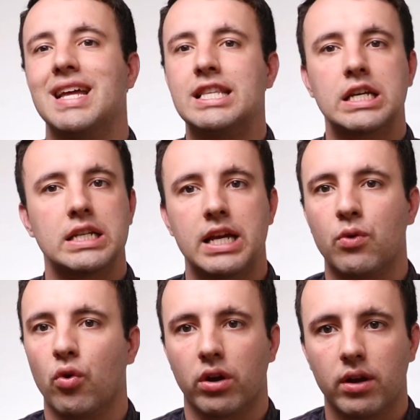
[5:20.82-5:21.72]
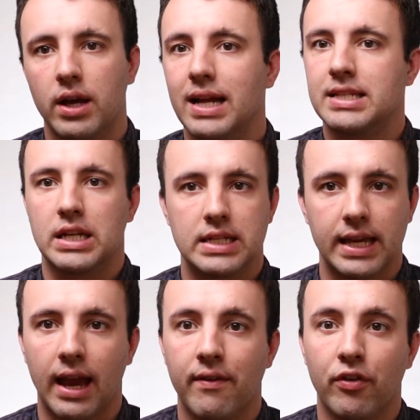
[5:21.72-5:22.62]
It's going to take work. It's going to
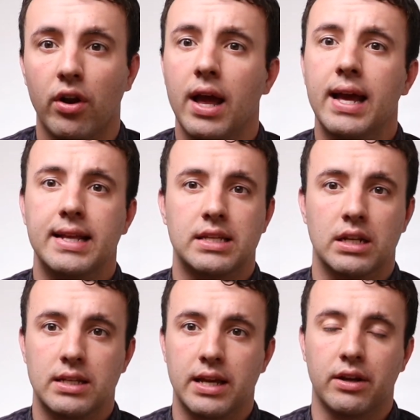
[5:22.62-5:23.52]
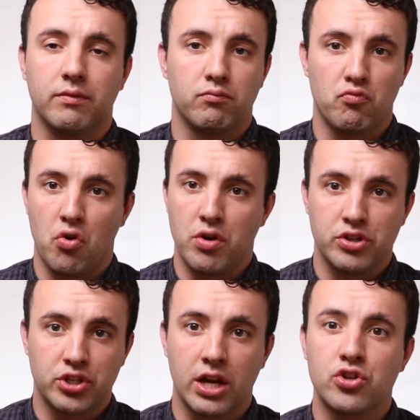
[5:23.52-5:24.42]
take effort. It's going to take
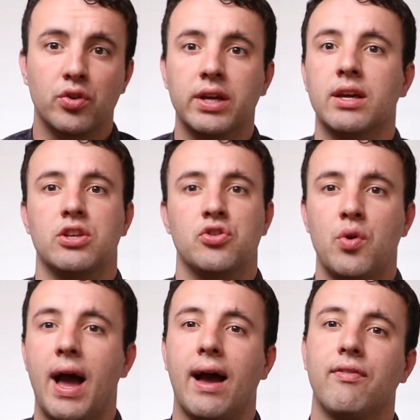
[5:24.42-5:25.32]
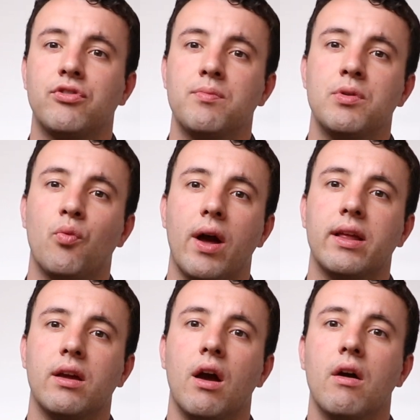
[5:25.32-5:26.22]
scheduling, you have to be
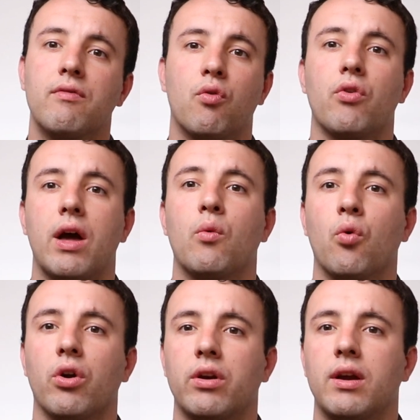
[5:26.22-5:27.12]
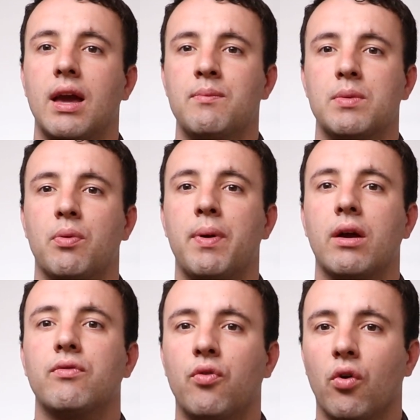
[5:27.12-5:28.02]
ready for that work and be
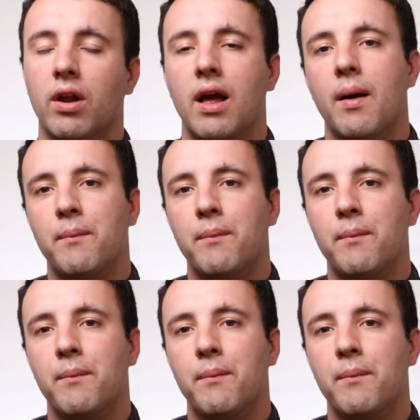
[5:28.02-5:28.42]
prepared for it.